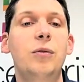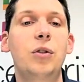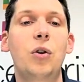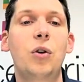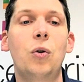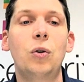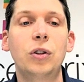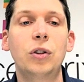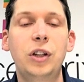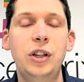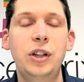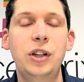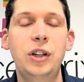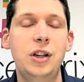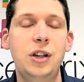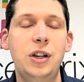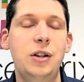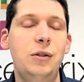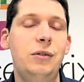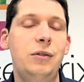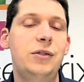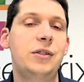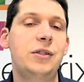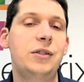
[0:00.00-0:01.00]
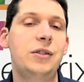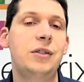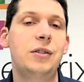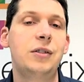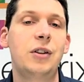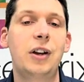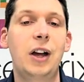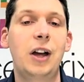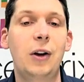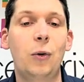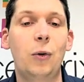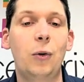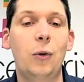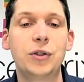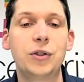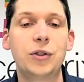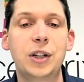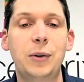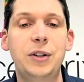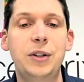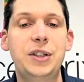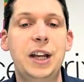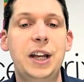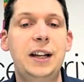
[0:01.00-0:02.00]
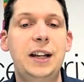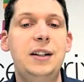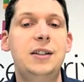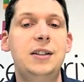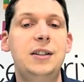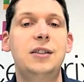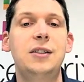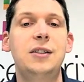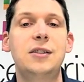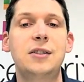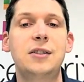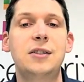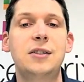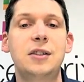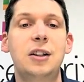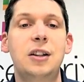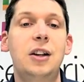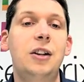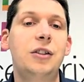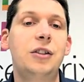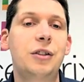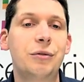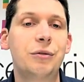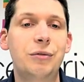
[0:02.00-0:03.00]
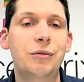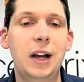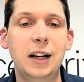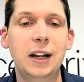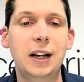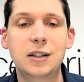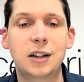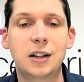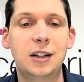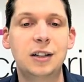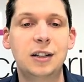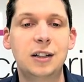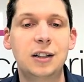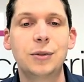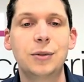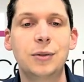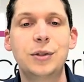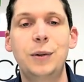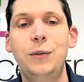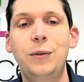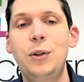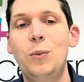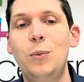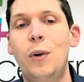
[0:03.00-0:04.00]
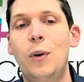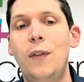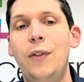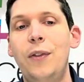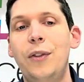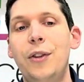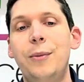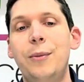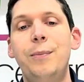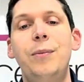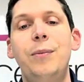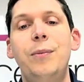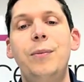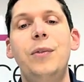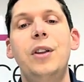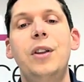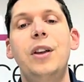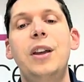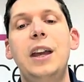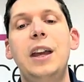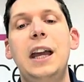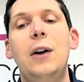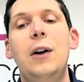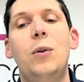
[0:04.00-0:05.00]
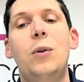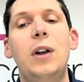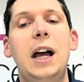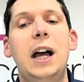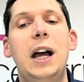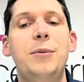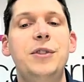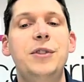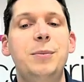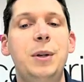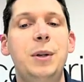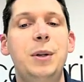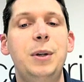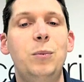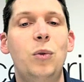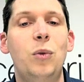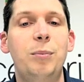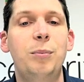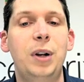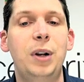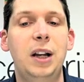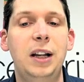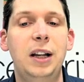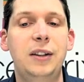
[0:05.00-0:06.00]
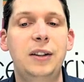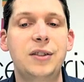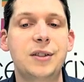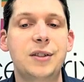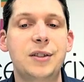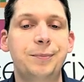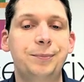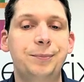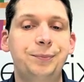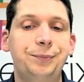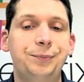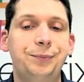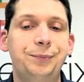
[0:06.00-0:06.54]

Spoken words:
call queues, auto attendance, direct dials if you want them. It all happens to be in one place.